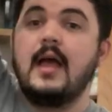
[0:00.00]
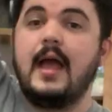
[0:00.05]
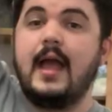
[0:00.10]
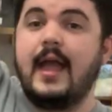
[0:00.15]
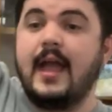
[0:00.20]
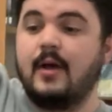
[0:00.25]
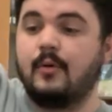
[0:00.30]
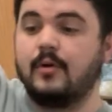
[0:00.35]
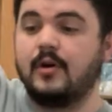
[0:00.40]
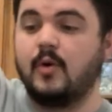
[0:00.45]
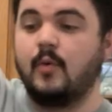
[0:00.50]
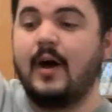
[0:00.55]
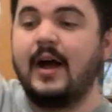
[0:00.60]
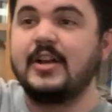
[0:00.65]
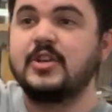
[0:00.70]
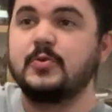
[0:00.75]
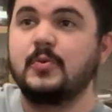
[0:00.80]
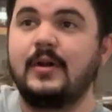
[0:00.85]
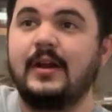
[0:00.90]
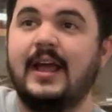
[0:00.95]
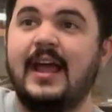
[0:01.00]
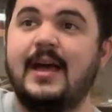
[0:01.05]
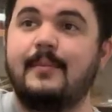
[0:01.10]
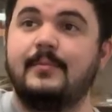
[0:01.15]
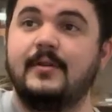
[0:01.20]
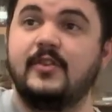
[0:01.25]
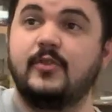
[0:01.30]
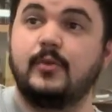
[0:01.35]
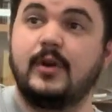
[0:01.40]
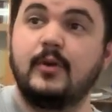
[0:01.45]
And we're gonna watch what
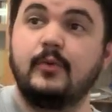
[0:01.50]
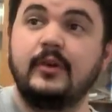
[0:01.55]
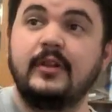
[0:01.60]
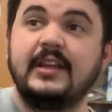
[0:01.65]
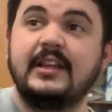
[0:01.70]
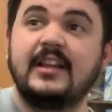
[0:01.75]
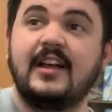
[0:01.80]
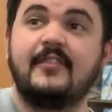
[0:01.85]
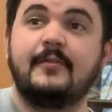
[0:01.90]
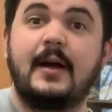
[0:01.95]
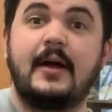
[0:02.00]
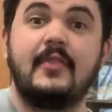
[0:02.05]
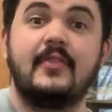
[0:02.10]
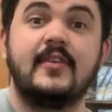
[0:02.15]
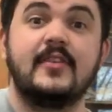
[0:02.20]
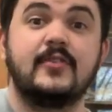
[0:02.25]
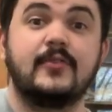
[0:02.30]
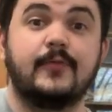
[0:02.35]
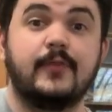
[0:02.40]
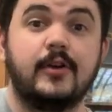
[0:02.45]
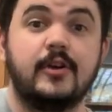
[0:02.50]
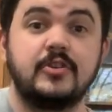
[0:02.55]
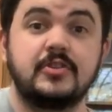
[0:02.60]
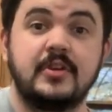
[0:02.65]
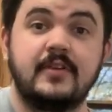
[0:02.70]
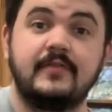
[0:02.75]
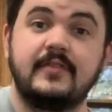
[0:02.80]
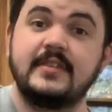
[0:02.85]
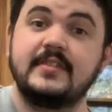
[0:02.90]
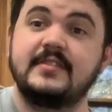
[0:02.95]
happens. What I really love about this version
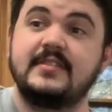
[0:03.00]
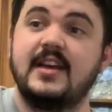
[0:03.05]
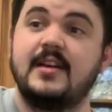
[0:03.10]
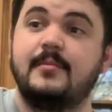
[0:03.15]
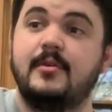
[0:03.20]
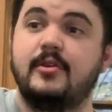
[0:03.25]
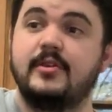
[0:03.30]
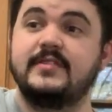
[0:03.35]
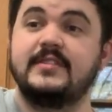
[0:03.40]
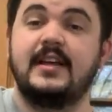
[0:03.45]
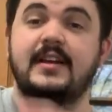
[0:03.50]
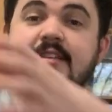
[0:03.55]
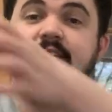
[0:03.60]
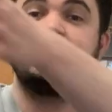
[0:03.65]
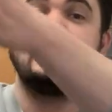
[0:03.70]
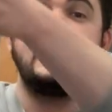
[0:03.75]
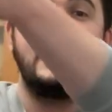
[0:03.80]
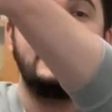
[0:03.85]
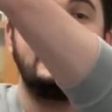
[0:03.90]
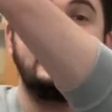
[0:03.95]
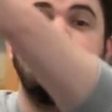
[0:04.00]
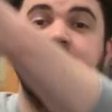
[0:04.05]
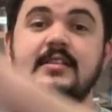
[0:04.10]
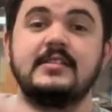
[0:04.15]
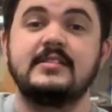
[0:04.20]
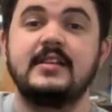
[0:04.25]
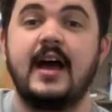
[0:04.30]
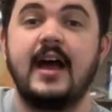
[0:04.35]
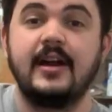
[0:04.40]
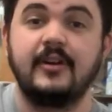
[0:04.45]
of this demo is that it's not an
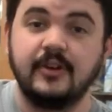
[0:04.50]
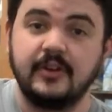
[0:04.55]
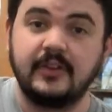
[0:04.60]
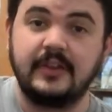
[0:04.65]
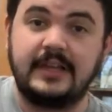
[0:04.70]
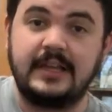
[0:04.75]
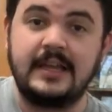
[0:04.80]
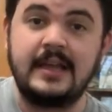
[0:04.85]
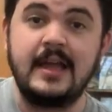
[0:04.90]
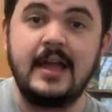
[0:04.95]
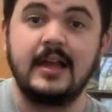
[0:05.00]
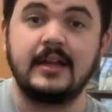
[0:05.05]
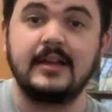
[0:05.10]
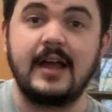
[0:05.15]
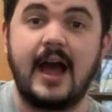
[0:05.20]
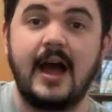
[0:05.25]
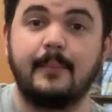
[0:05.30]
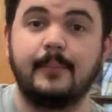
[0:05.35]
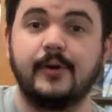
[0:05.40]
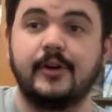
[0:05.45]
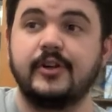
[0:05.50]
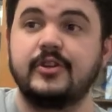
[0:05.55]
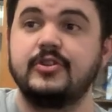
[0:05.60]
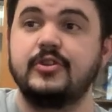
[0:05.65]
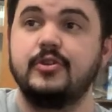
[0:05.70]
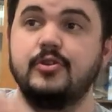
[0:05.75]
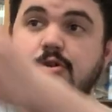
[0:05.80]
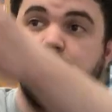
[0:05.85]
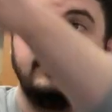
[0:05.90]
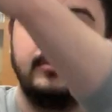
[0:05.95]
entirely copper
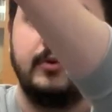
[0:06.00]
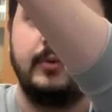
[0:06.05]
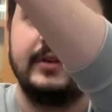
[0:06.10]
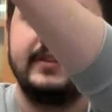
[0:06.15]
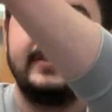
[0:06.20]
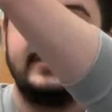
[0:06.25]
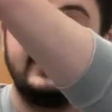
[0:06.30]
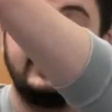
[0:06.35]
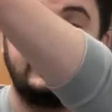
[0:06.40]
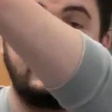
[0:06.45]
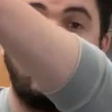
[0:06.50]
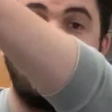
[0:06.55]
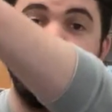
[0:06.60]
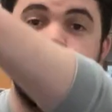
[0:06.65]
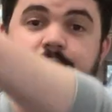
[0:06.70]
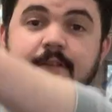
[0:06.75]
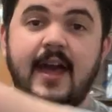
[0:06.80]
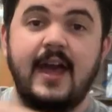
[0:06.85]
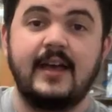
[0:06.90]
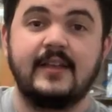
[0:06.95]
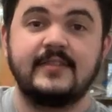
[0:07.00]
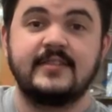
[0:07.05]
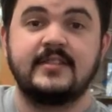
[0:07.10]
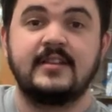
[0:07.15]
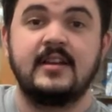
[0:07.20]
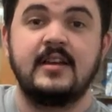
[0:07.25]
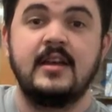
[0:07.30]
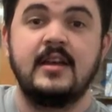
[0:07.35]
tube. We see it go fast